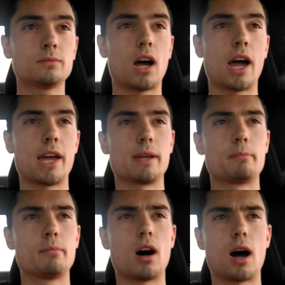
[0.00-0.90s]
I
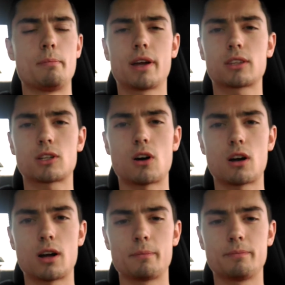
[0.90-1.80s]
picked the
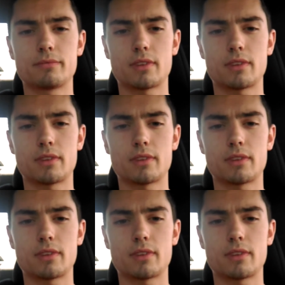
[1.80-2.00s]
car up,